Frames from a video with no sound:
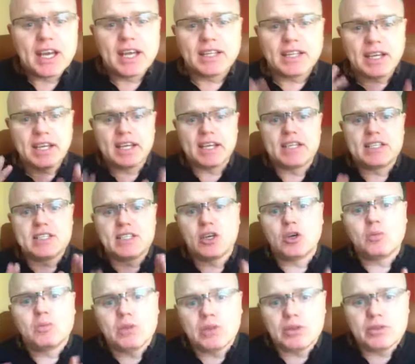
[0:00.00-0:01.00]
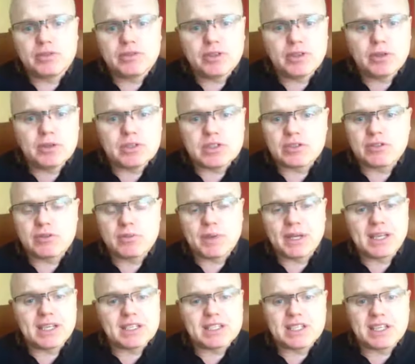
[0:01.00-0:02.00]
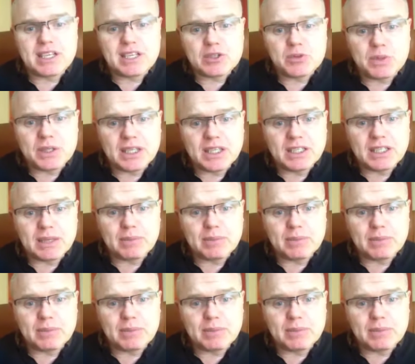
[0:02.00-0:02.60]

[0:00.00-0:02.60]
There is no blue food, so for millions of years we didn't